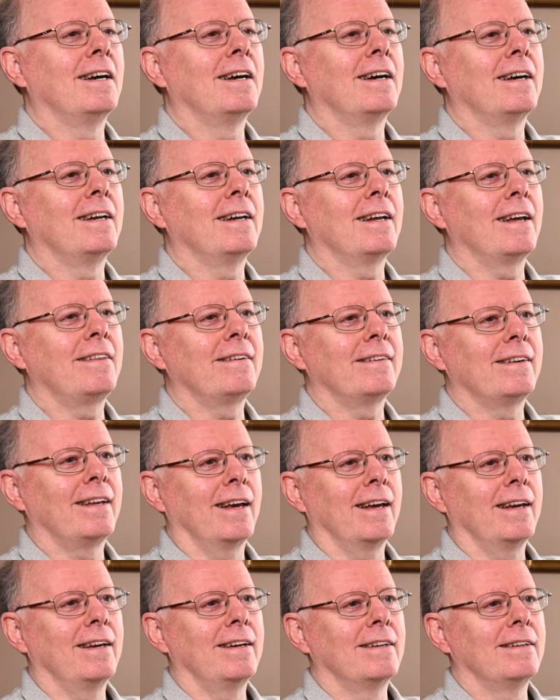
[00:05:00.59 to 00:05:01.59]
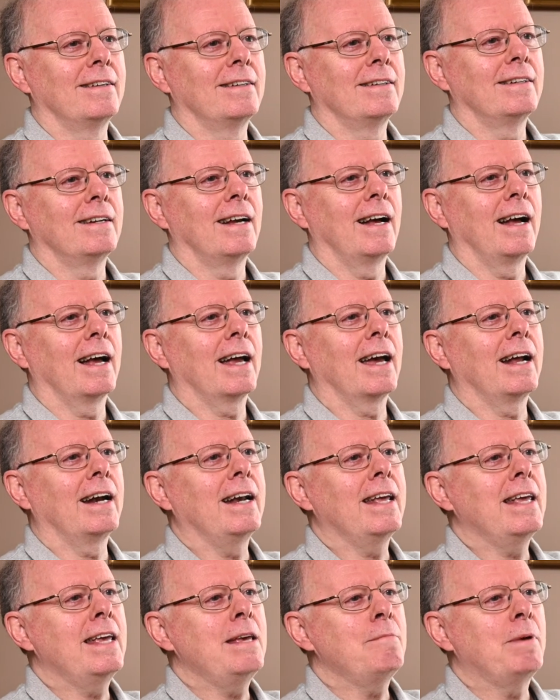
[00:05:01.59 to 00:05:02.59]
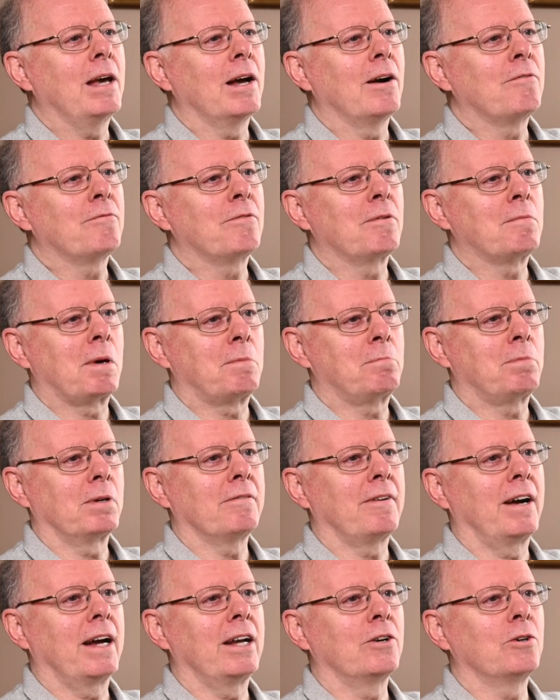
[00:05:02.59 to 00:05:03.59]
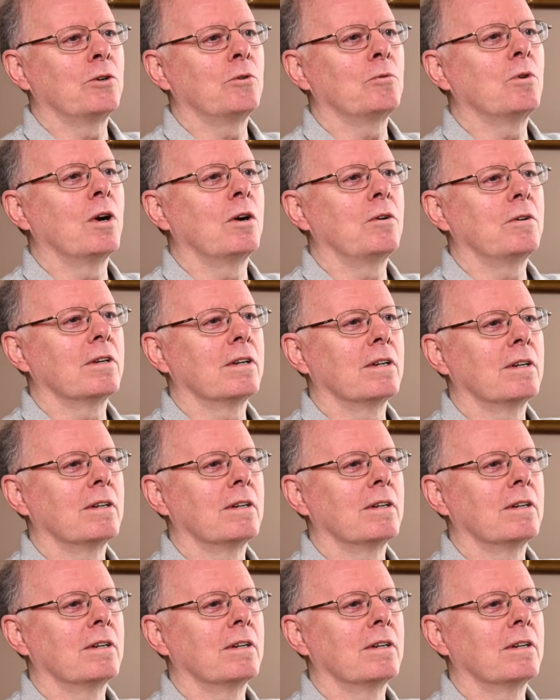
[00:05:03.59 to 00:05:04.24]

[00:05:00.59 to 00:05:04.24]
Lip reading: Another day, I got an email from a provider who wrote,